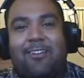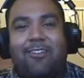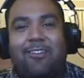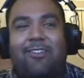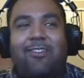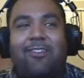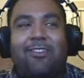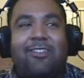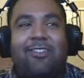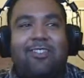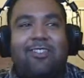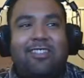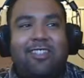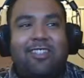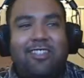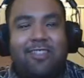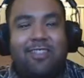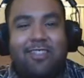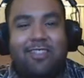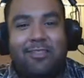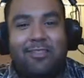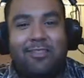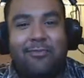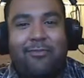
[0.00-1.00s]
So
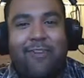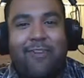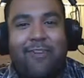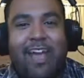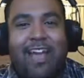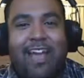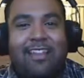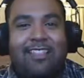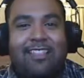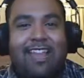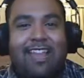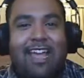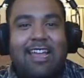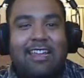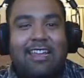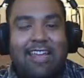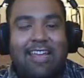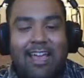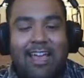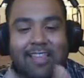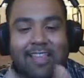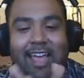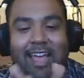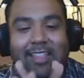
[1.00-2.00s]
the fact that
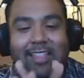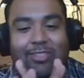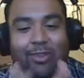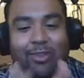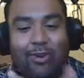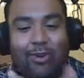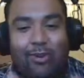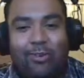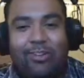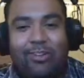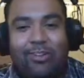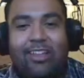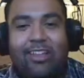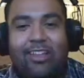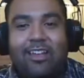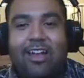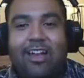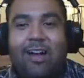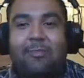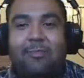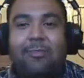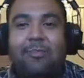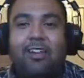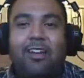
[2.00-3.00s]
like that totally
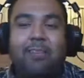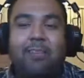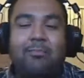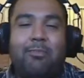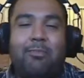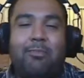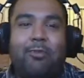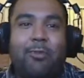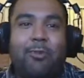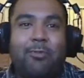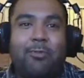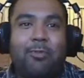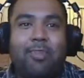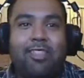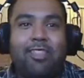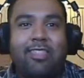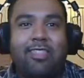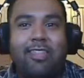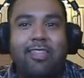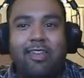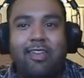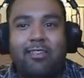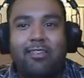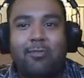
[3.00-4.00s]
got me on board with
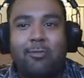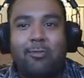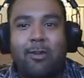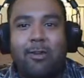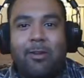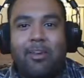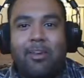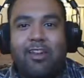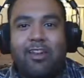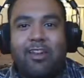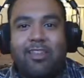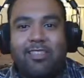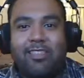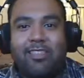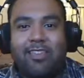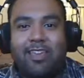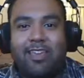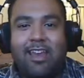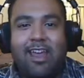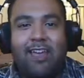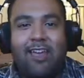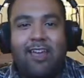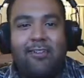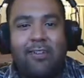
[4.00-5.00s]
like Square Enix
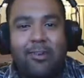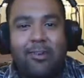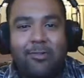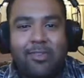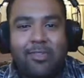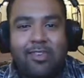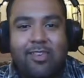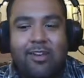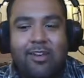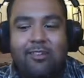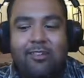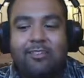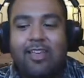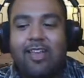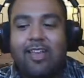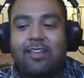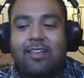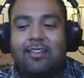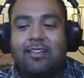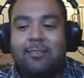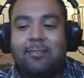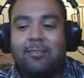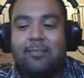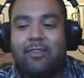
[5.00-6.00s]
again. I've always held that
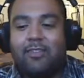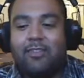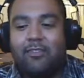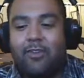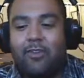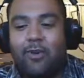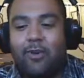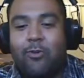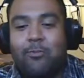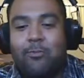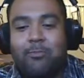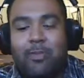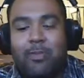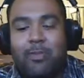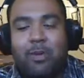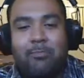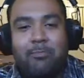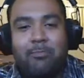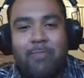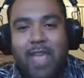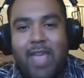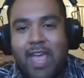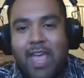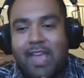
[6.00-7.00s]
glimmer of hope, but
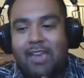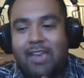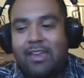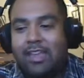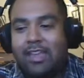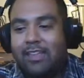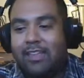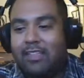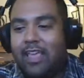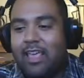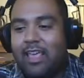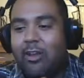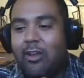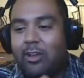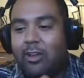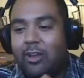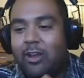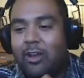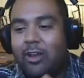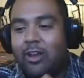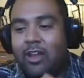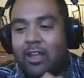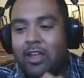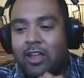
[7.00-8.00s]
man, like they
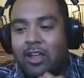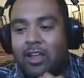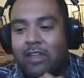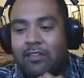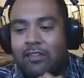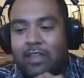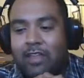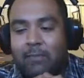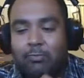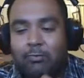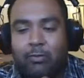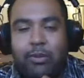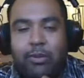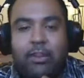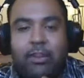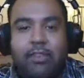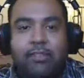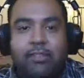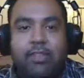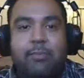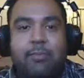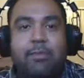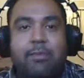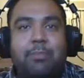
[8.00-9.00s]
really
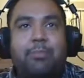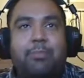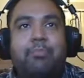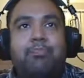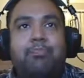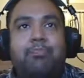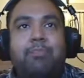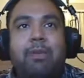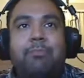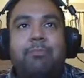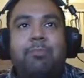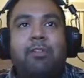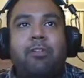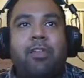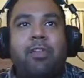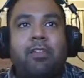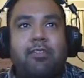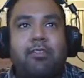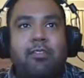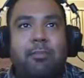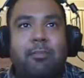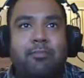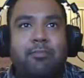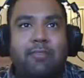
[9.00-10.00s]
seem to be putting
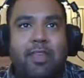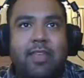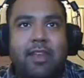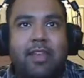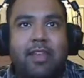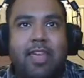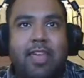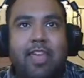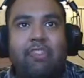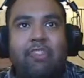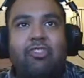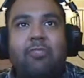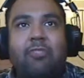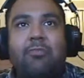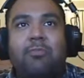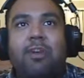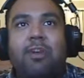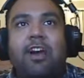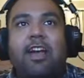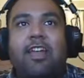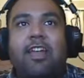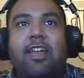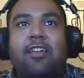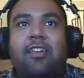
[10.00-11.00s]
some dedication
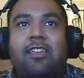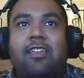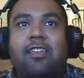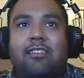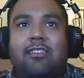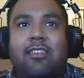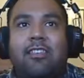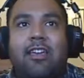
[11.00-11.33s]
behind this.